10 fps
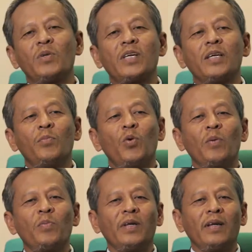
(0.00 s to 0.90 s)
saya
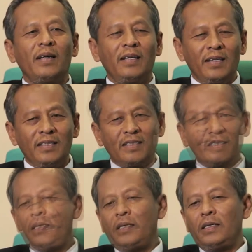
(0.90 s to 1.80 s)
Buang bin Alias.
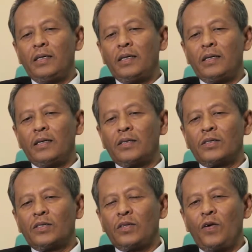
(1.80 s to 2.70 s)
The
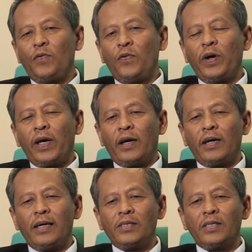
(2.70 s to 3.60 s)
software
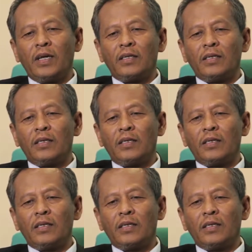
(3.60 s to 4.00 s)
I asset,